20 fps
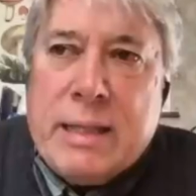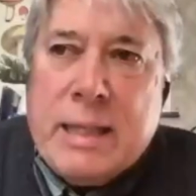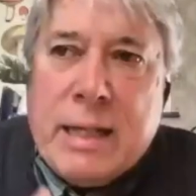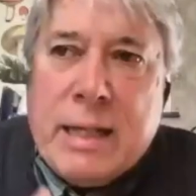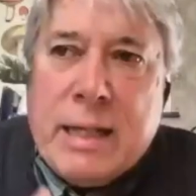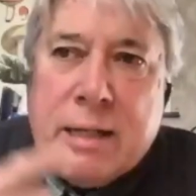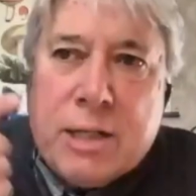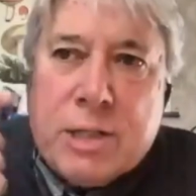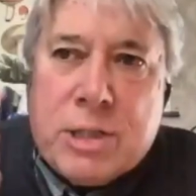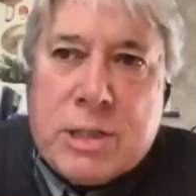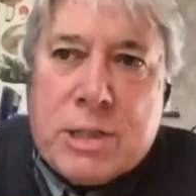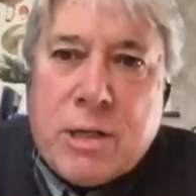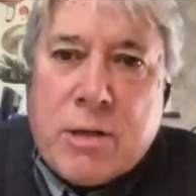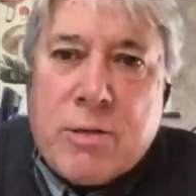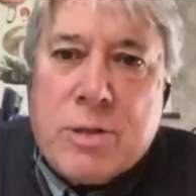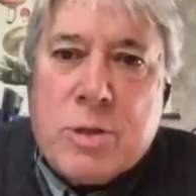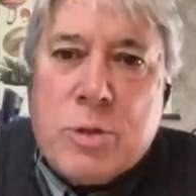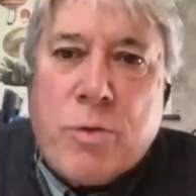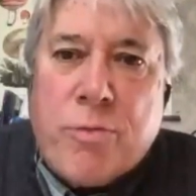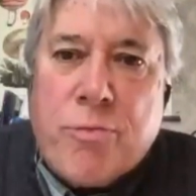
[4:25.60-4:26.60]
then it
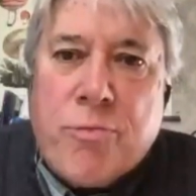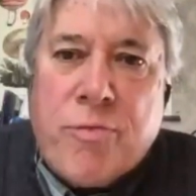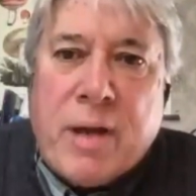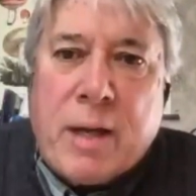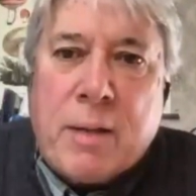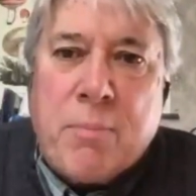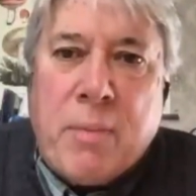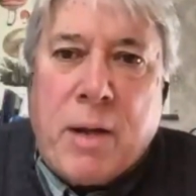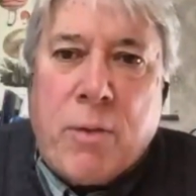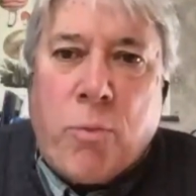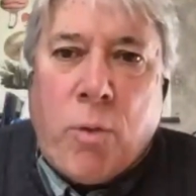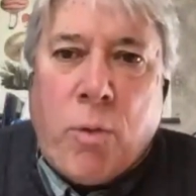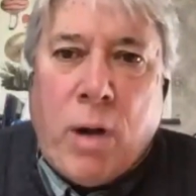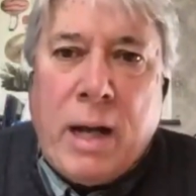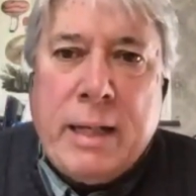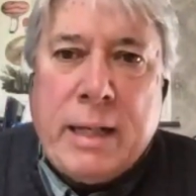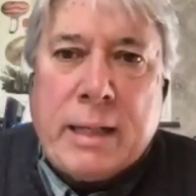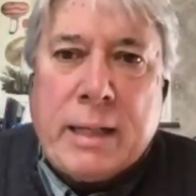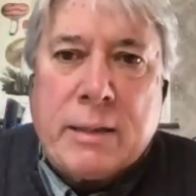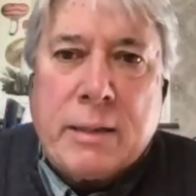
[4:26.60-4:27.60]
started to affect my
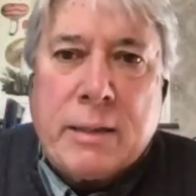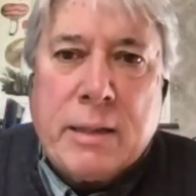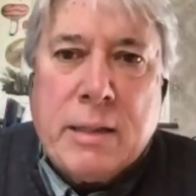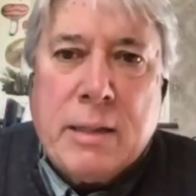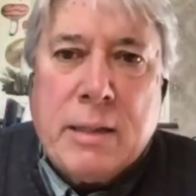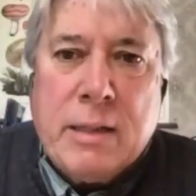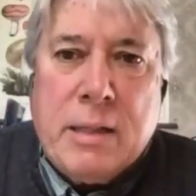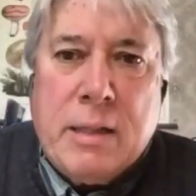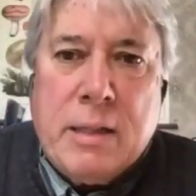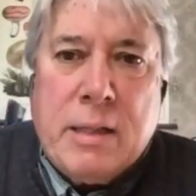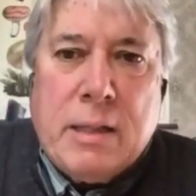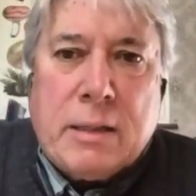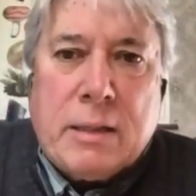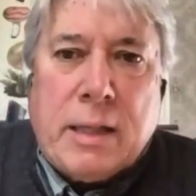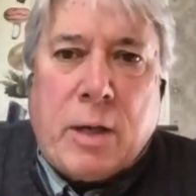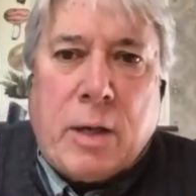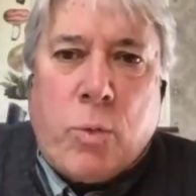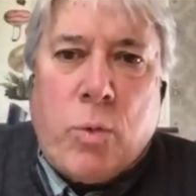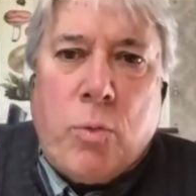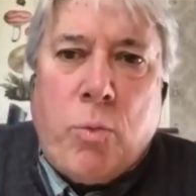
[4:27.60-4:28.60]
writing.
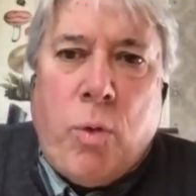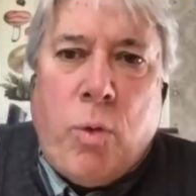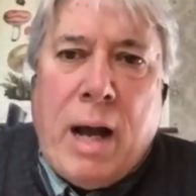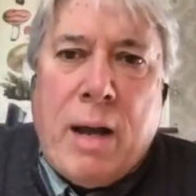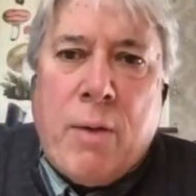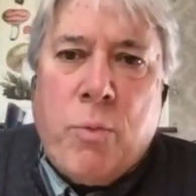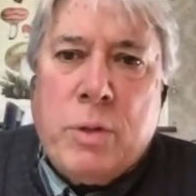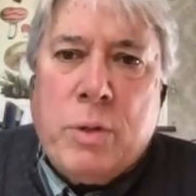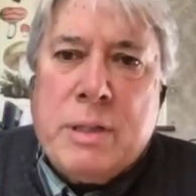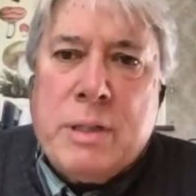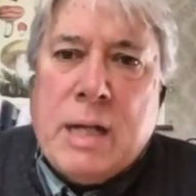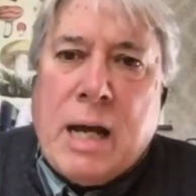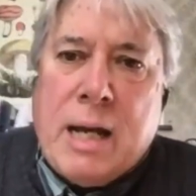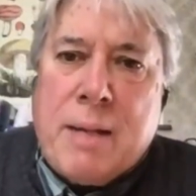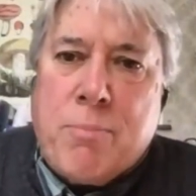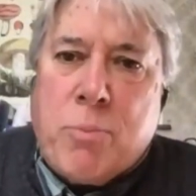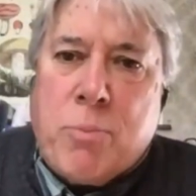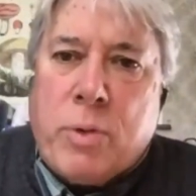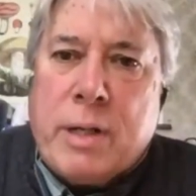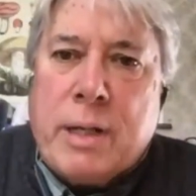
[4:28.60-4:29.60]
Like, well, why wouldn't I
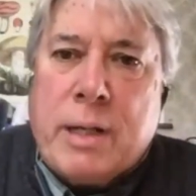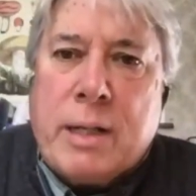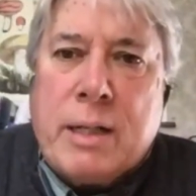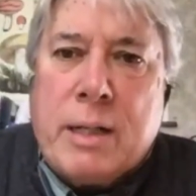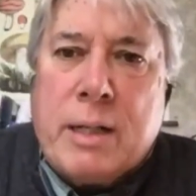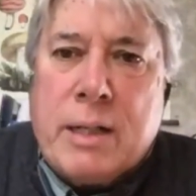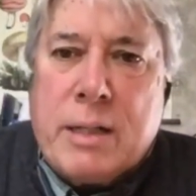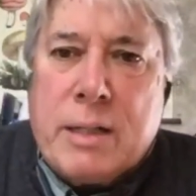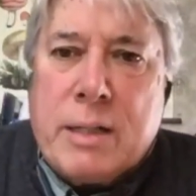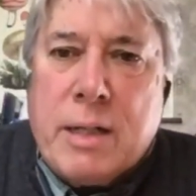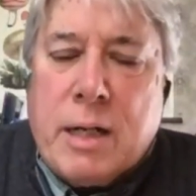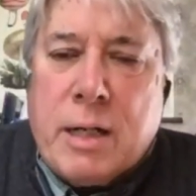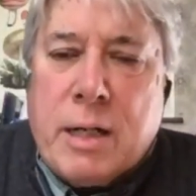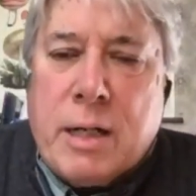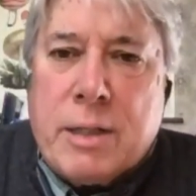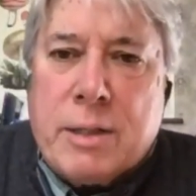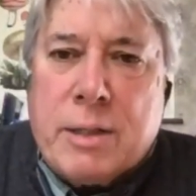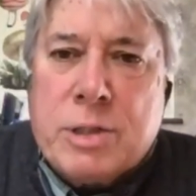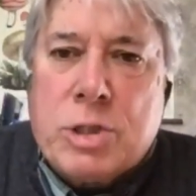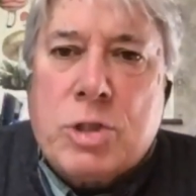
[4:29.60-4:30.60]
bring
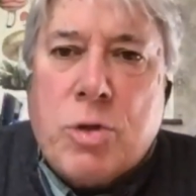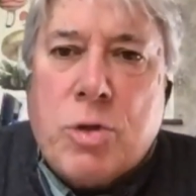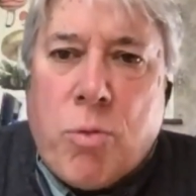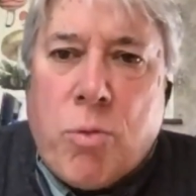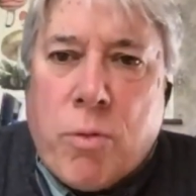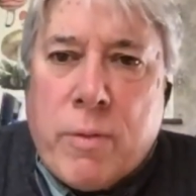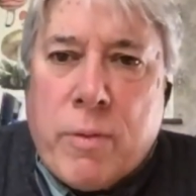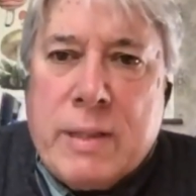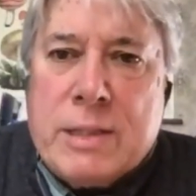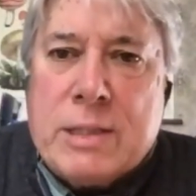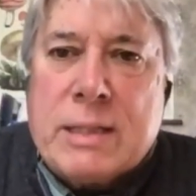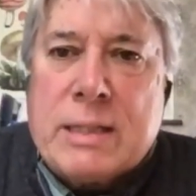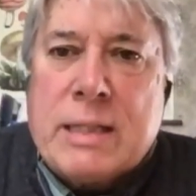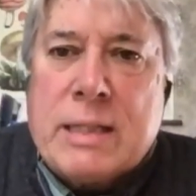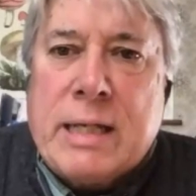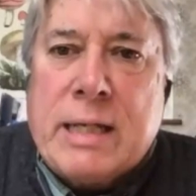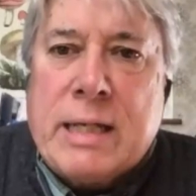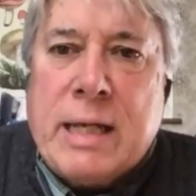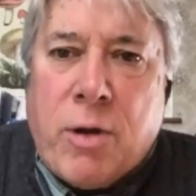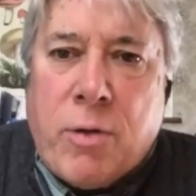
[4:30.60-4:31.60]
uh, stories and
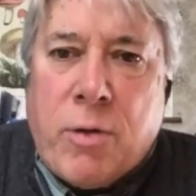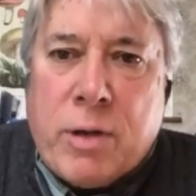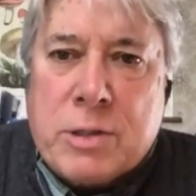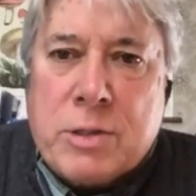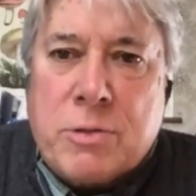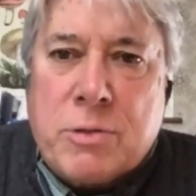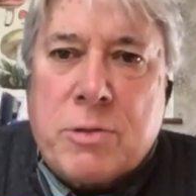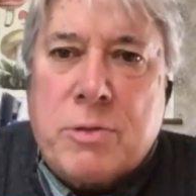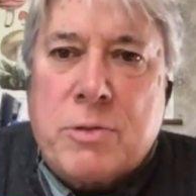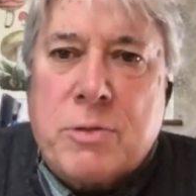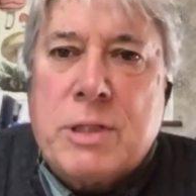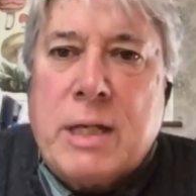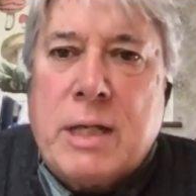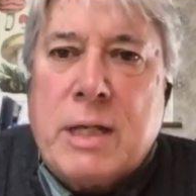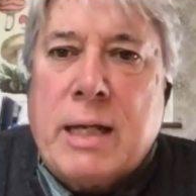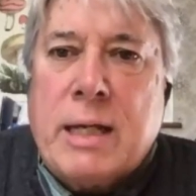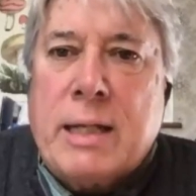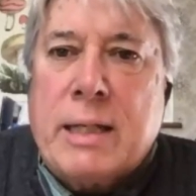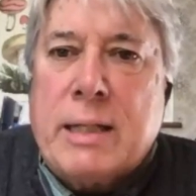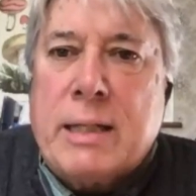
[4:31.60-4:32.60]
characters
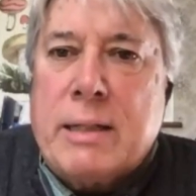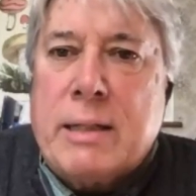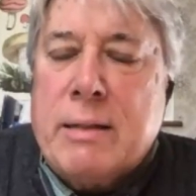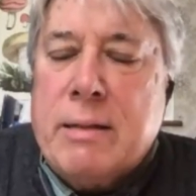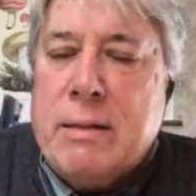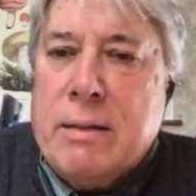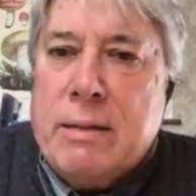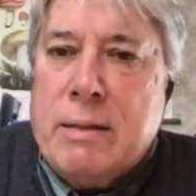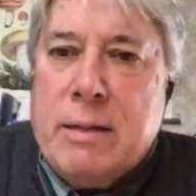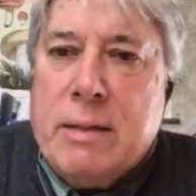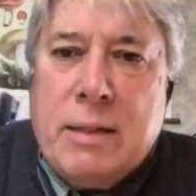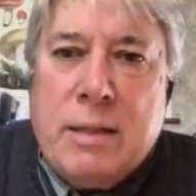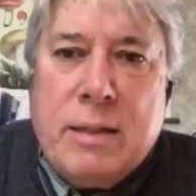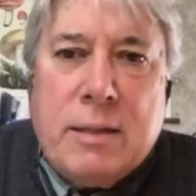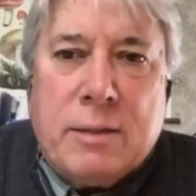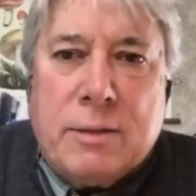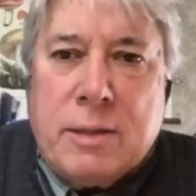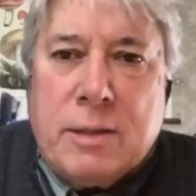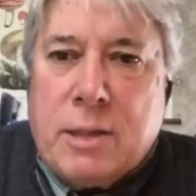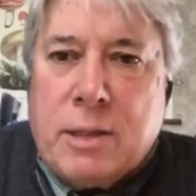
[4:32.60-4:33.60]
and
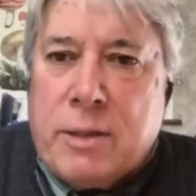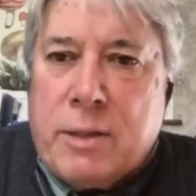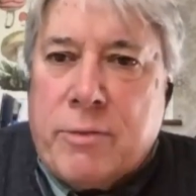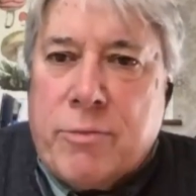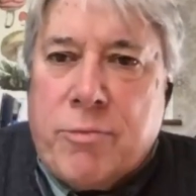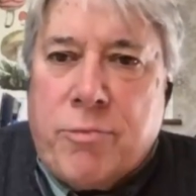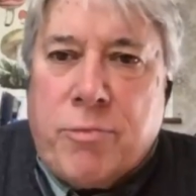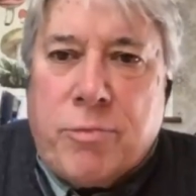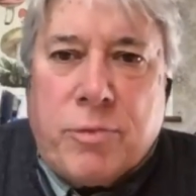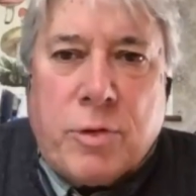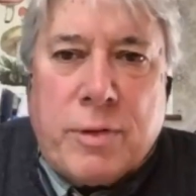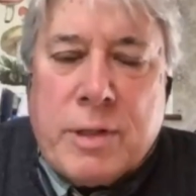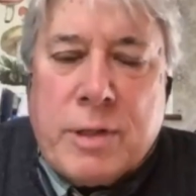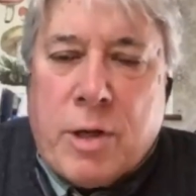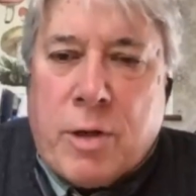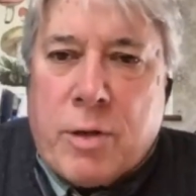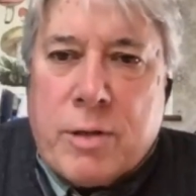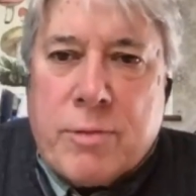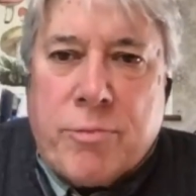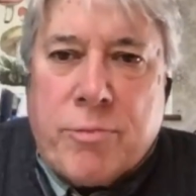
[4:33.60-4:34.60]
little fl-
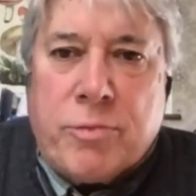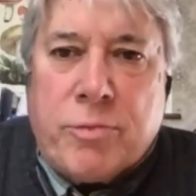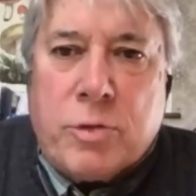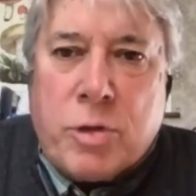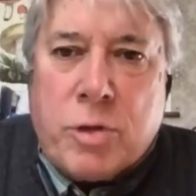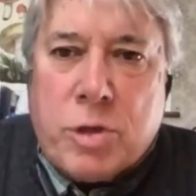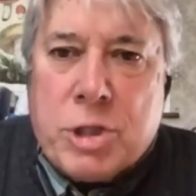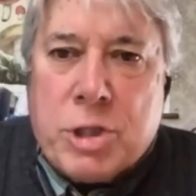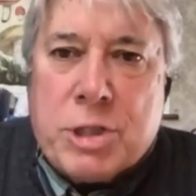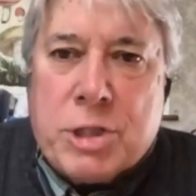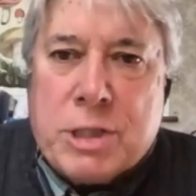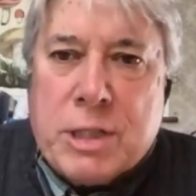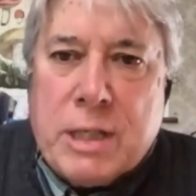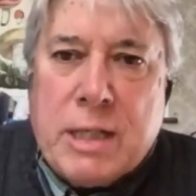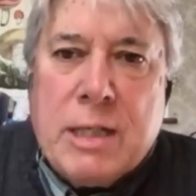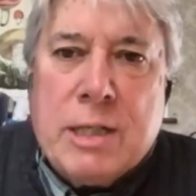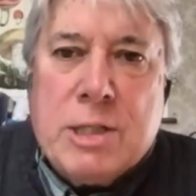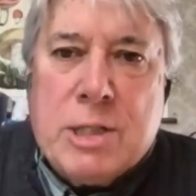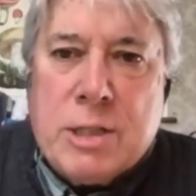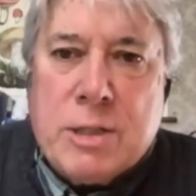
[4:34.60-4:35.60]
narrative flourishes
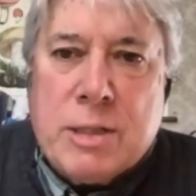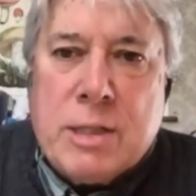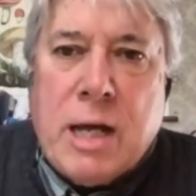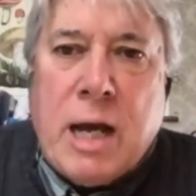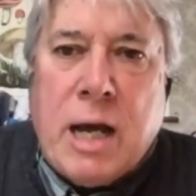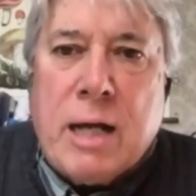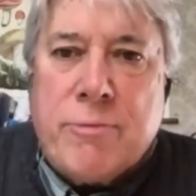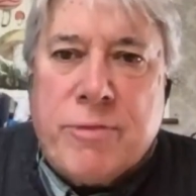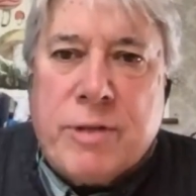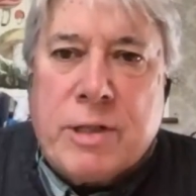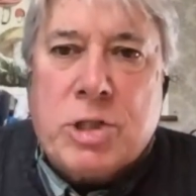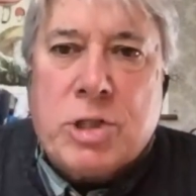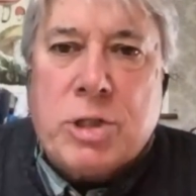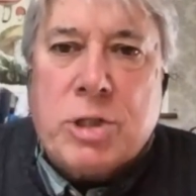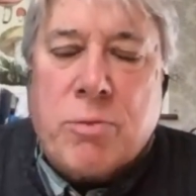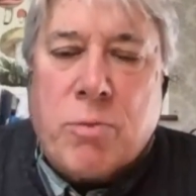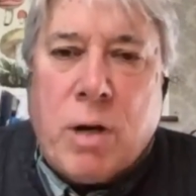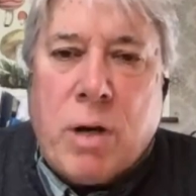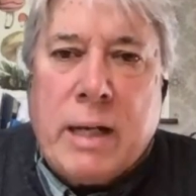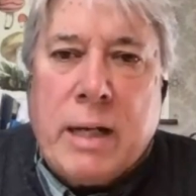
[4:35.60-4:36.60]
into
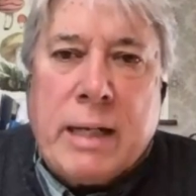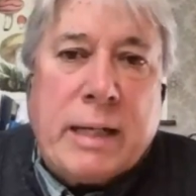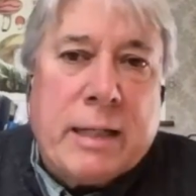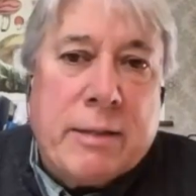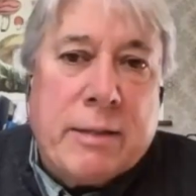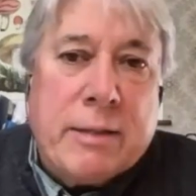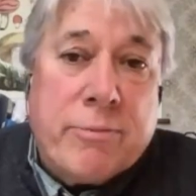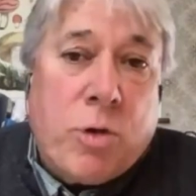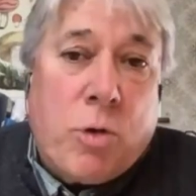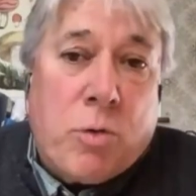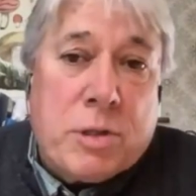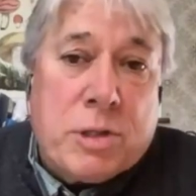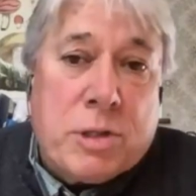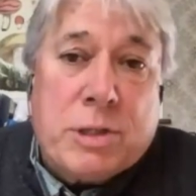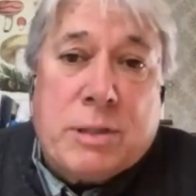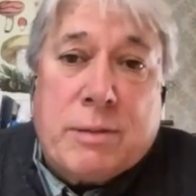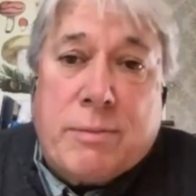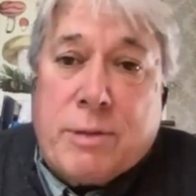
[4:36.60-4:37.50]
nonfiction writing. And of course, yeah.